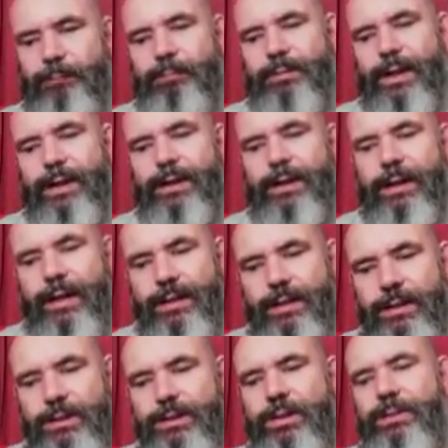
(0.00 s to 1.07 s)
And another
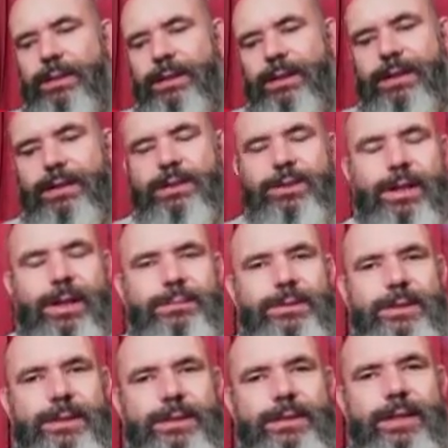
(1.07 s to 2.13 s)
issue with the King James
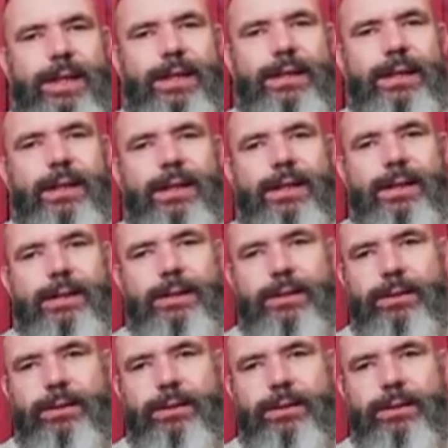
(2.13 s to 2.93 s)
is they did